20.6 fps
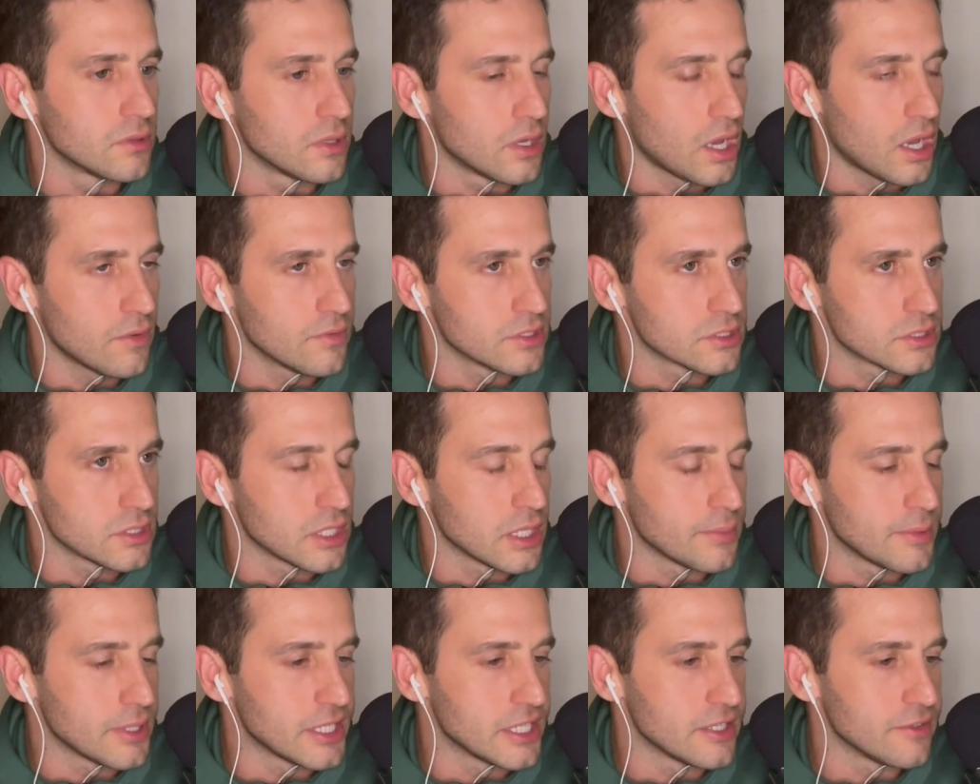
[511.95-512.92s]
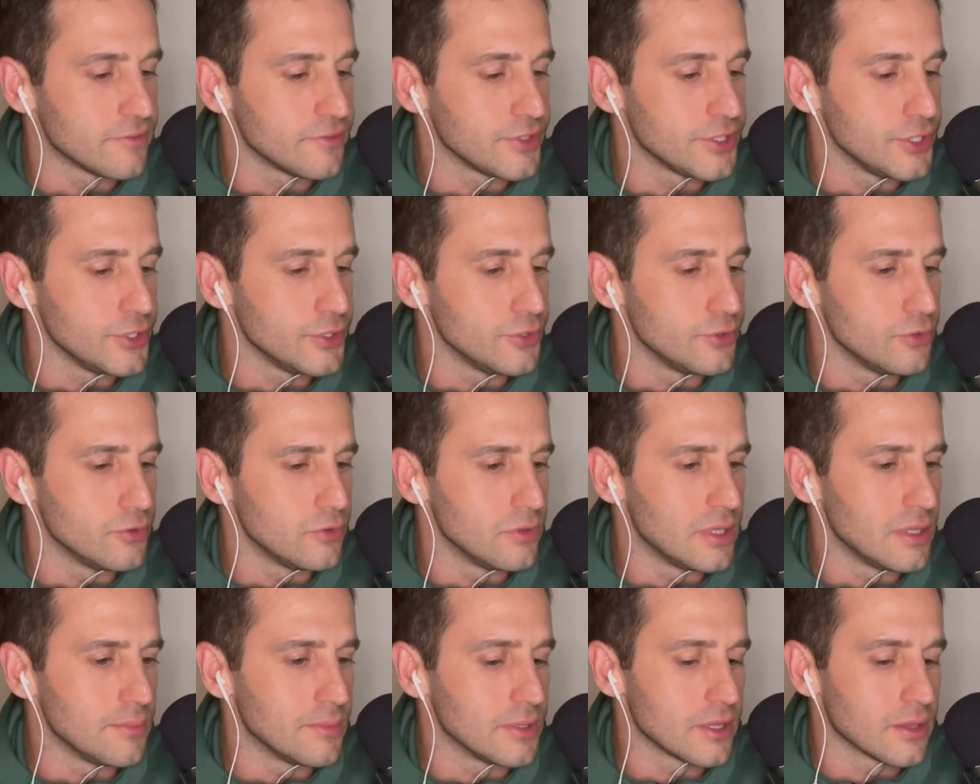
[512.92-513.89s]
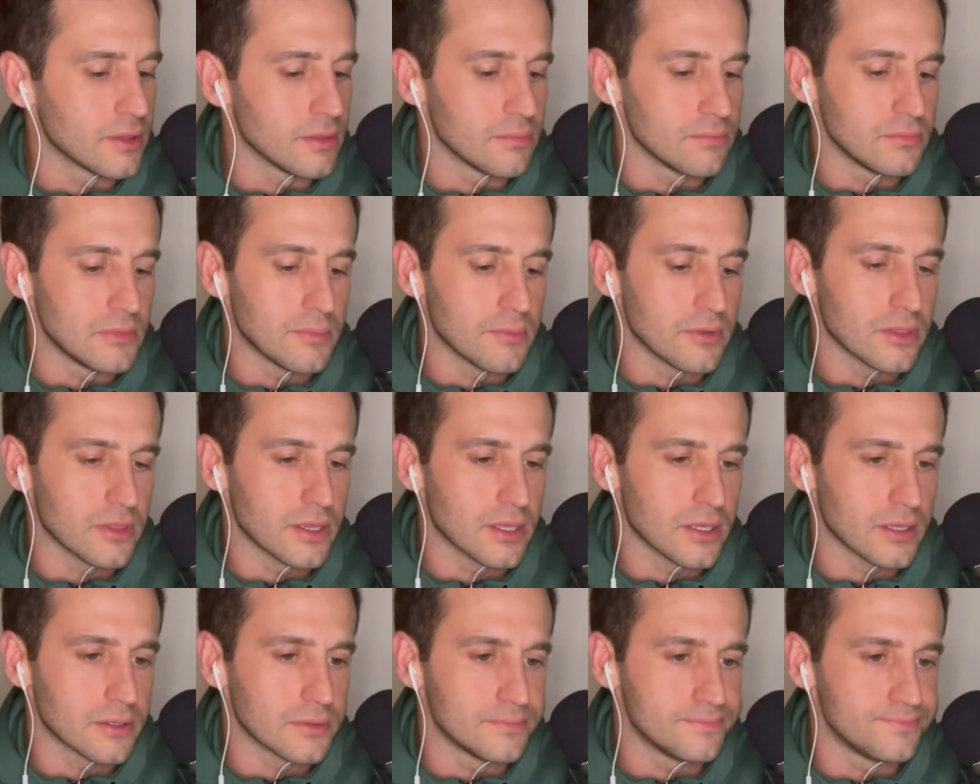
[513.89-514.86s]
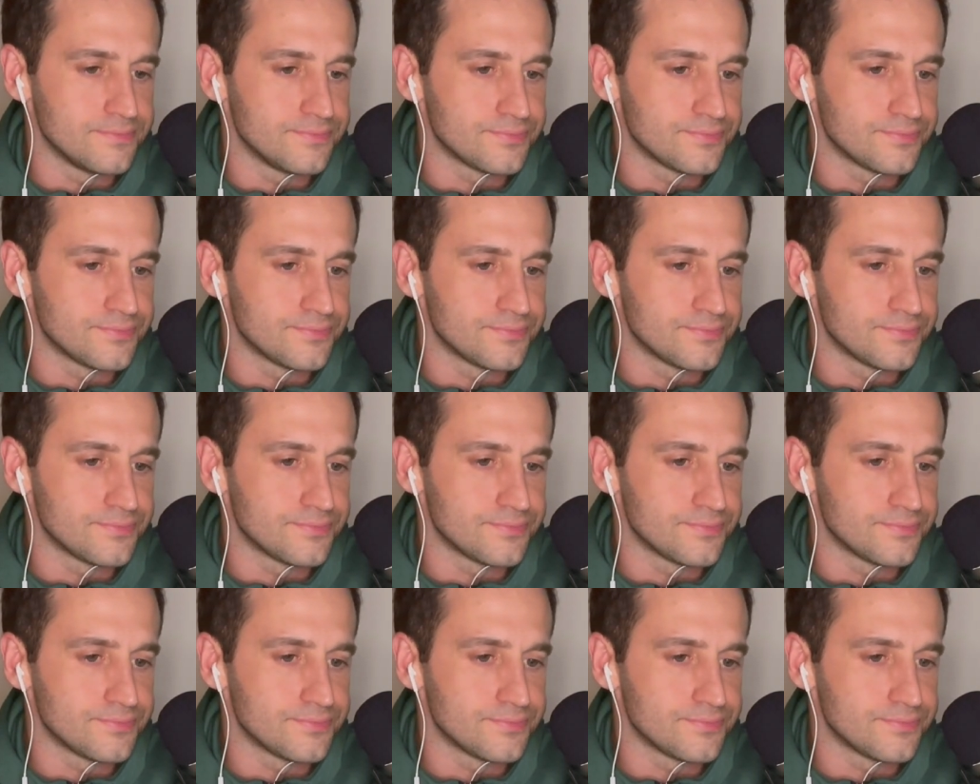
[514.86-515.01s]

Obviously, I mean, if you, let me think